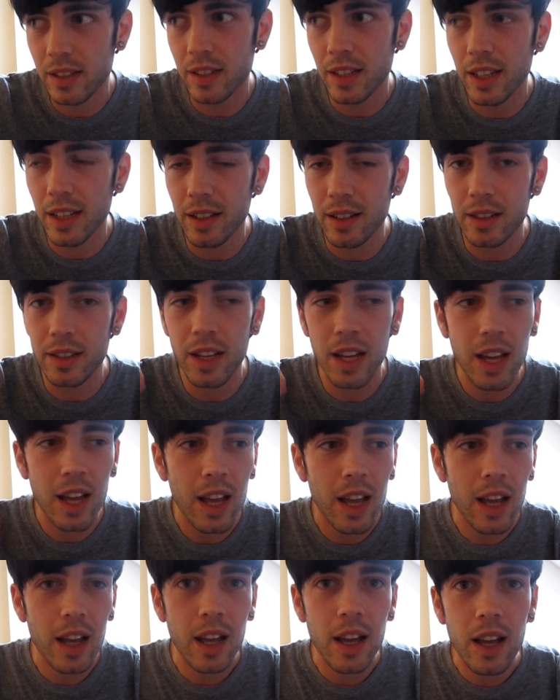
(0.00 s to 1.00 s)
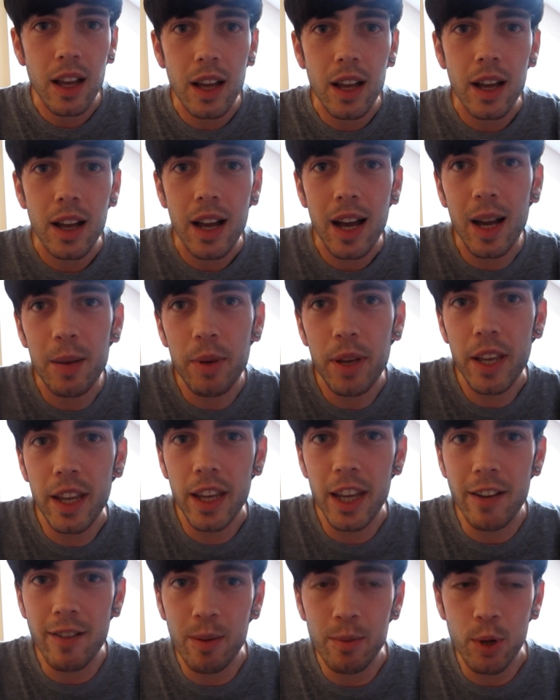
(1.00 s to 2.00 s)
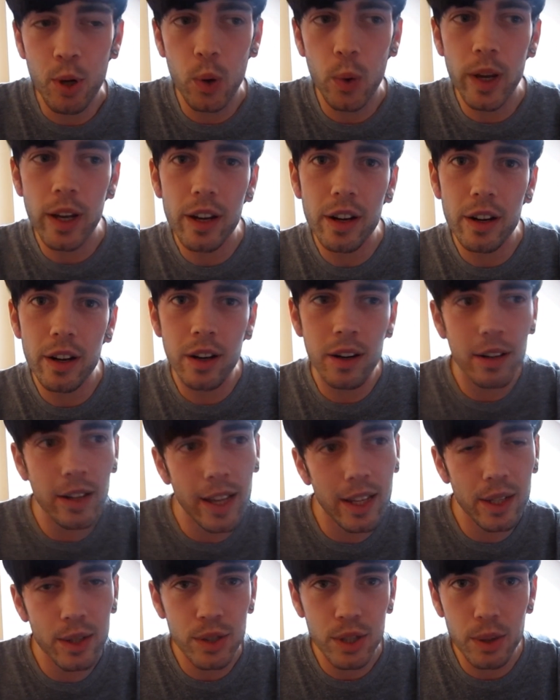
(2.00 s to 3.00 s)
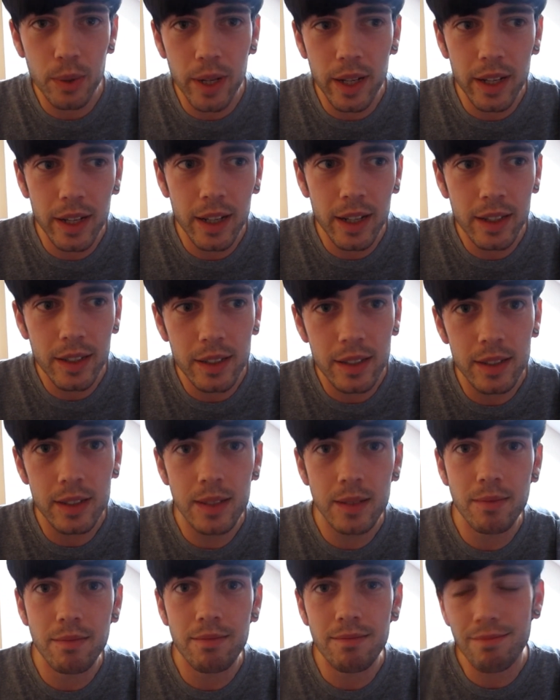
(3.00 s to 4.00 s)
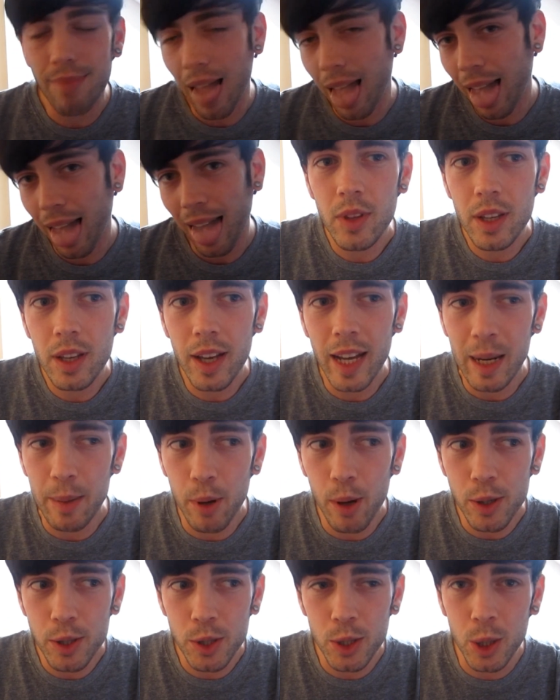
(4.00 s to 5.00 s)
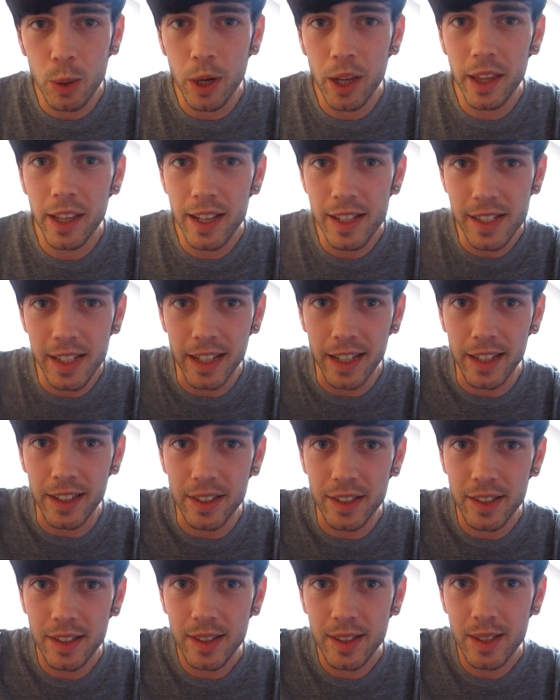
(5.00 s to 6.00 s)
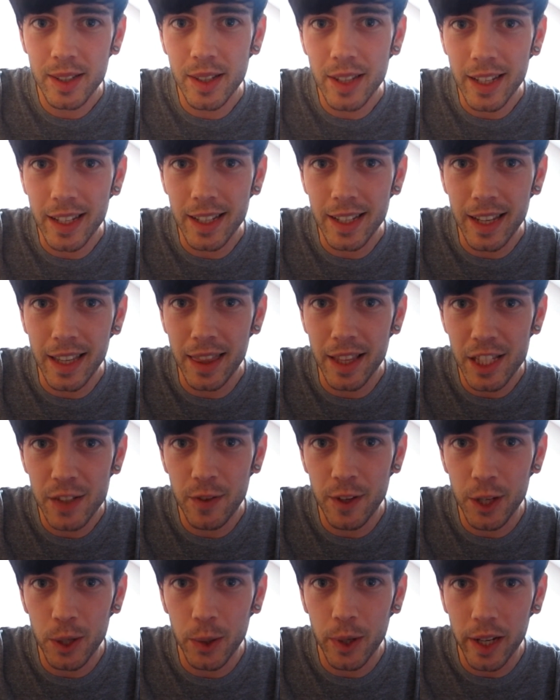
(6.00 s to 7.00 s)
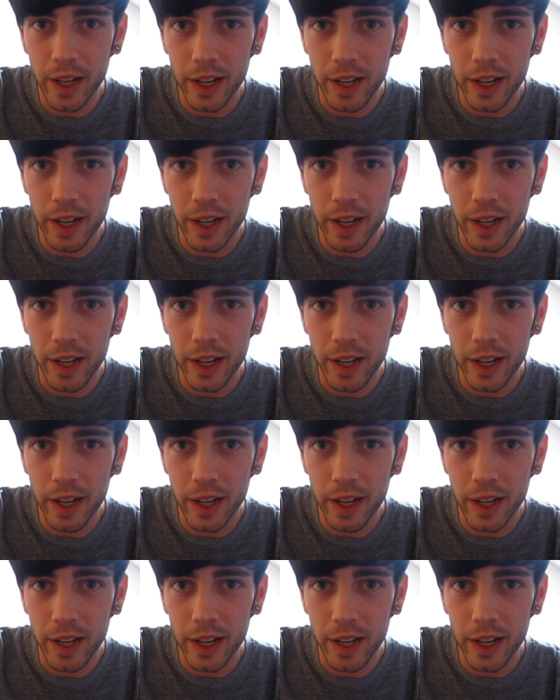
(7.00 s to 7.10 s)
saying, "I'm here, I'm queer, get used to it." Nah. And I'm also not one of these gays in this video